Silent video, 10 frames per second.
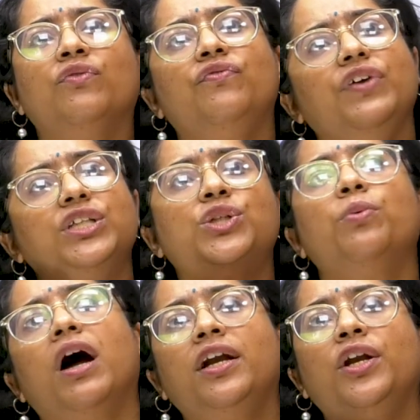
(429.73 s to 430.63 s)
which
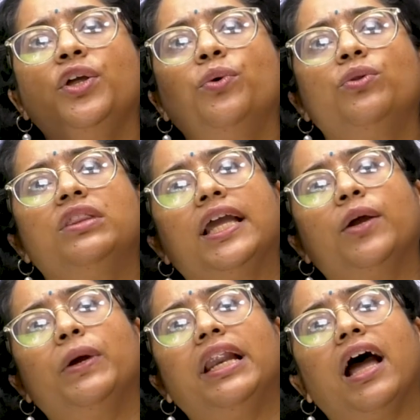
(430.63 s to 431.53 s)
one do you
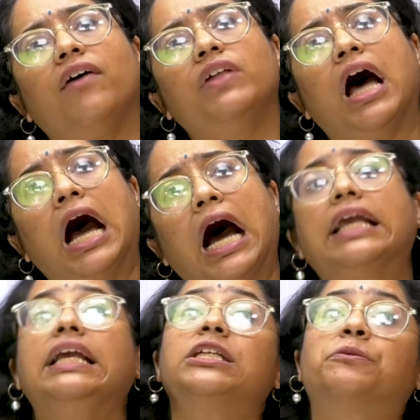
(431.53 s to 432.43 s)
think will have the
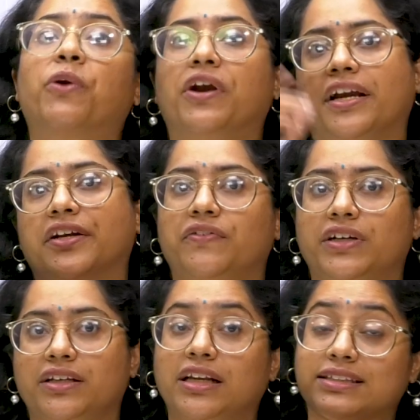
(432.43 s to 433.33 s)
highest
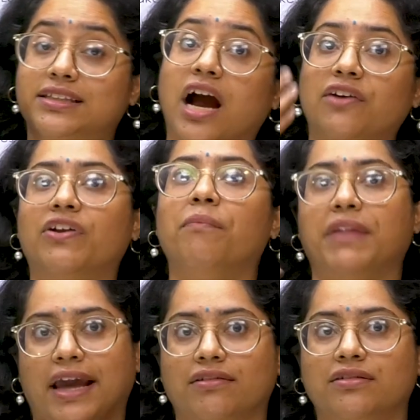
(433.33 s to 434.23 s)
productivity? Let's start from
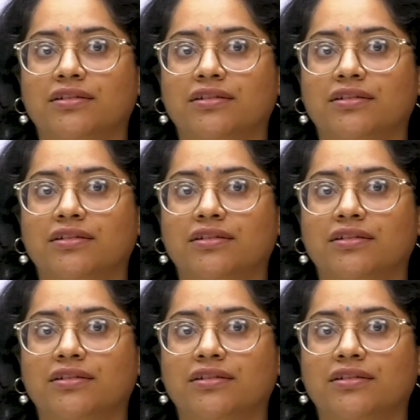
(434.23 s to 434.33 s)
there.